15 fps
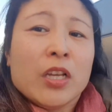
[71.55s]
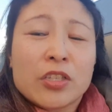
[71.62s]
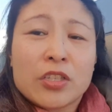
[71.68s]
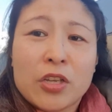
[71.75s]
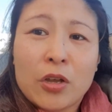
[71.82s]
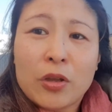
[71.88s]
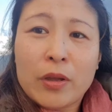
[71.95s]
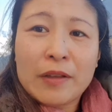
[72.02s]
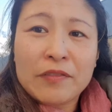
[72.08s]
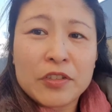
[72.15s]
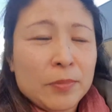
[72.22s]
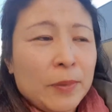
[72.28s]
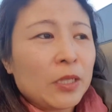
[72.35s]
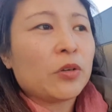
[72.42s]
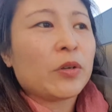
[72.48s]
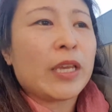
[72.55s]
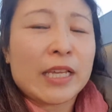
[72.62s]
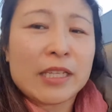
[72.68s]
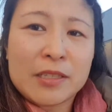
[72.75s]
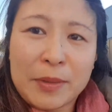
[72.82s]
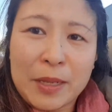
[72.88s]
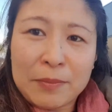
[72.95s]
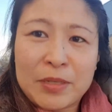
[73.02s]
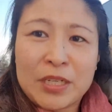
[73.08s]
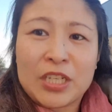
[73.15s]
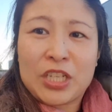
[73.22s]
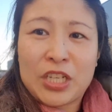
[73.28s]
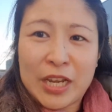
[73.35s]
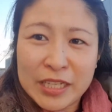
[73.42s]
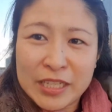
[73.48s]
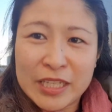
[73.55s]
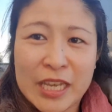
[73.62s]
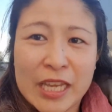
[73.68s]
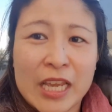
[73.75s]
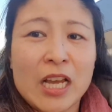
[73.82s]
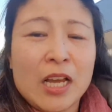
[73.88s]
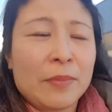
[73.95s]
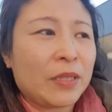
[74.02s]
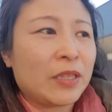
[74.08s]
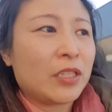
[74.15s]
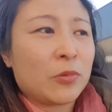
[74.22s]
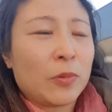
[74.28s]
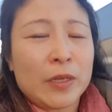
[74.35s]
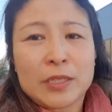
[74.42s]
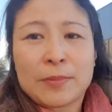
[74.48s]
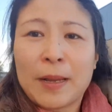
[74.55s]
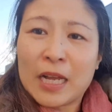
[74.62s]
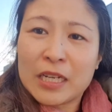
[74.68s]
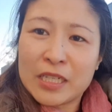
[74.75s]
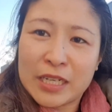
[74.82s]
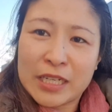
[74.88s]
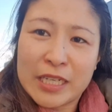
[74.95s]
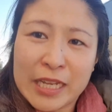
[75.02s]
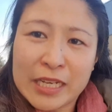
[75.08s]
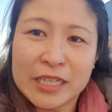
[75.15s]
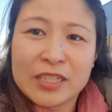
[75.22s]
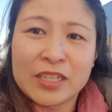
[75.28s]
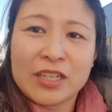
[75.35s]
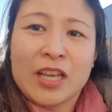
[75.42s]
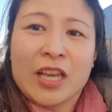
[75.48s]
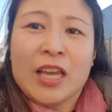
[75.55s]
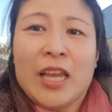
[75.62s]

So I've just been looking at some empty sheds here. I mean, this one is partially tenanted.